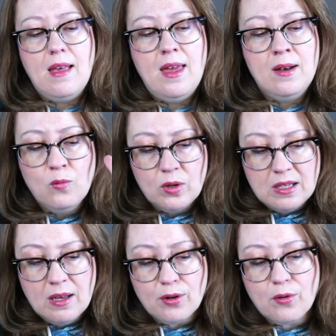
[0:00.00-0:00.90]
And with
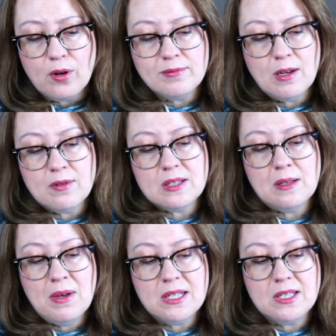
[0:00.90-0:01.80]
the other group, there was the
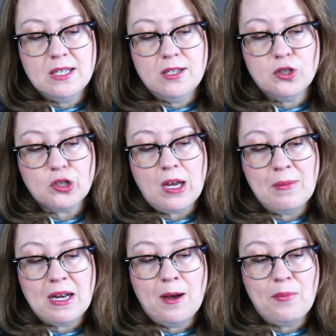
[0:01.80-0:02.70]
message
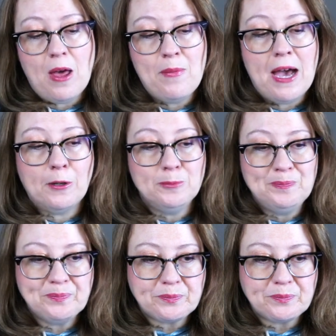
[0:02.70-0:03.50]
coming up about